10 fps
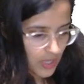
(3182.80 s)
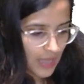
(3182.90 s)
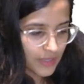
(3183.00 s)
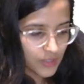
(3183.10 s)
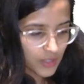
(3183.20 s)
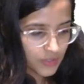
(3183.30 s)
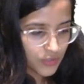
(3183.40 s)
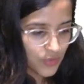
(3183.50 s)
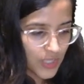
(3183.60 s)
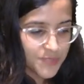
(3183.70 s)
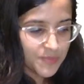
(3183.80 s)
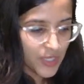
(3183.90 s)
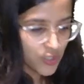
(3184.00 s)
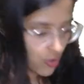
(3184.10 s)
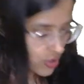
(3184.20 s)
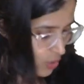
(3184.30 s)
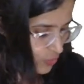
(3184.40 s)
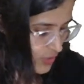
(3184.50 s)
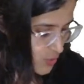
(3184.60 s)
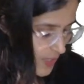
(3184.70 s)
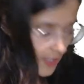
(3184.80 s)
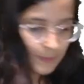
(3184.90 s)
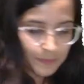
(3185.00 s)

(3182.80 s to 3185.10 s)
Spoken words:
and explained your route as well.